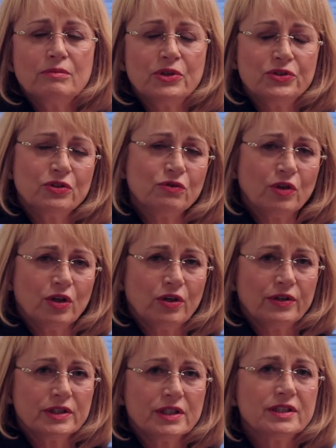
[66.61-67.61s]
most of
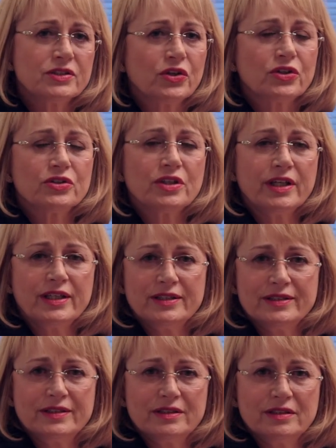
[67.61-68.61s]
all, is our
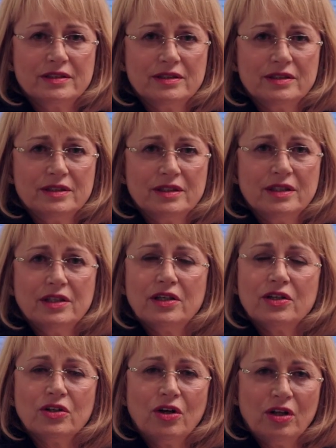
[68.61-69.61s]
clients.
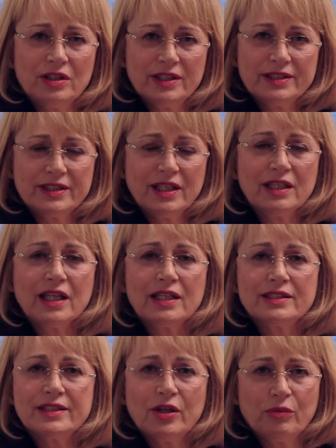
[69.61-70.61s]
Call us and let
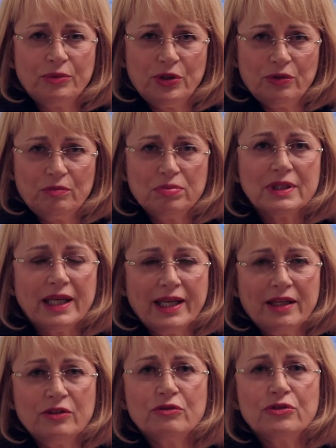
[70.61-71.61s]
us help you
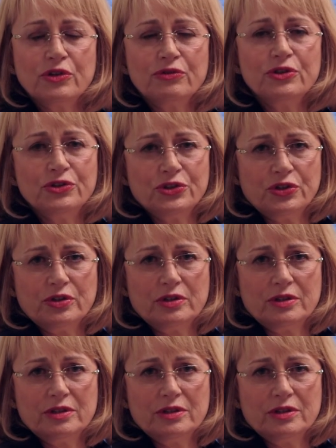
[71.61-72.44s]
plan for the future.